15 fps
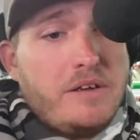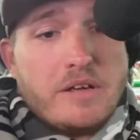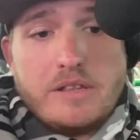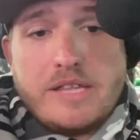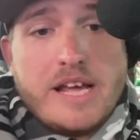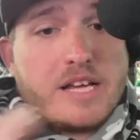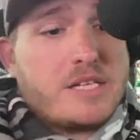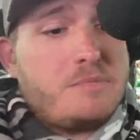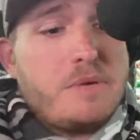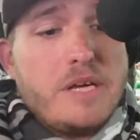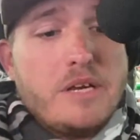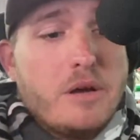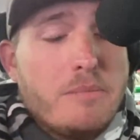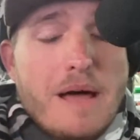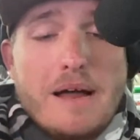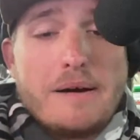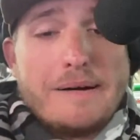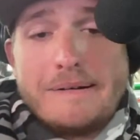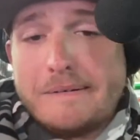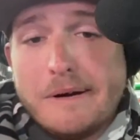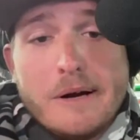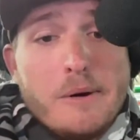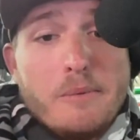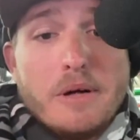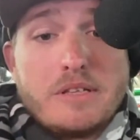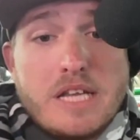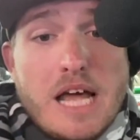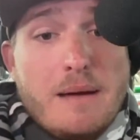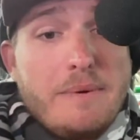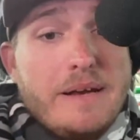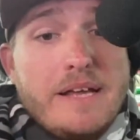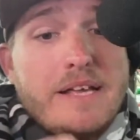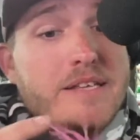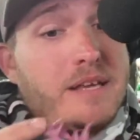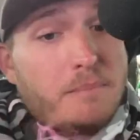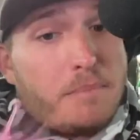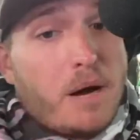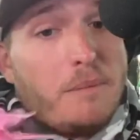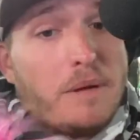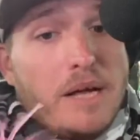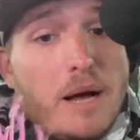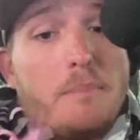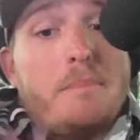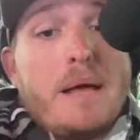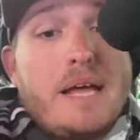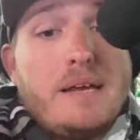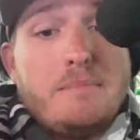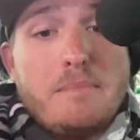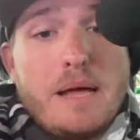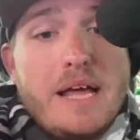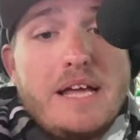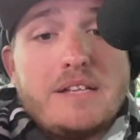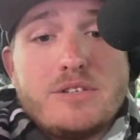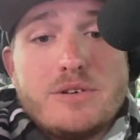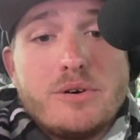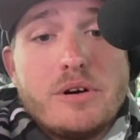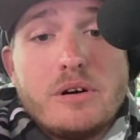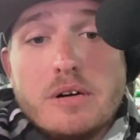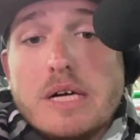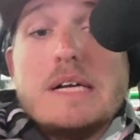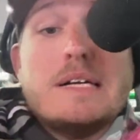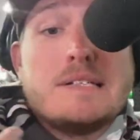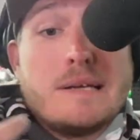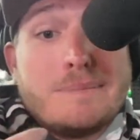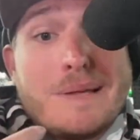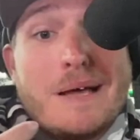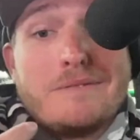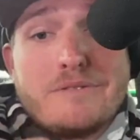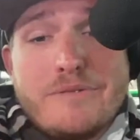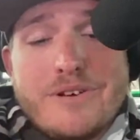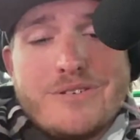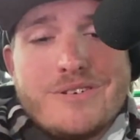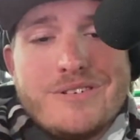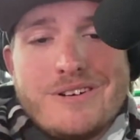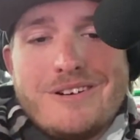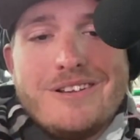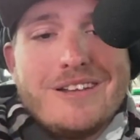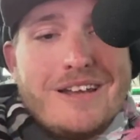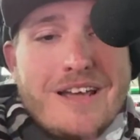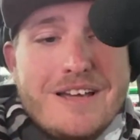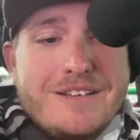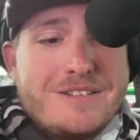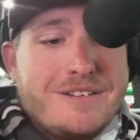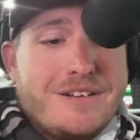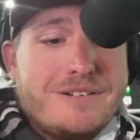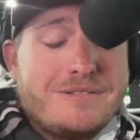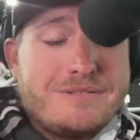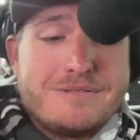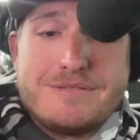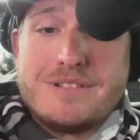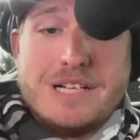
You can text me no matter what time it is. I'm probably up painting baits or sometimes fishing during the day. So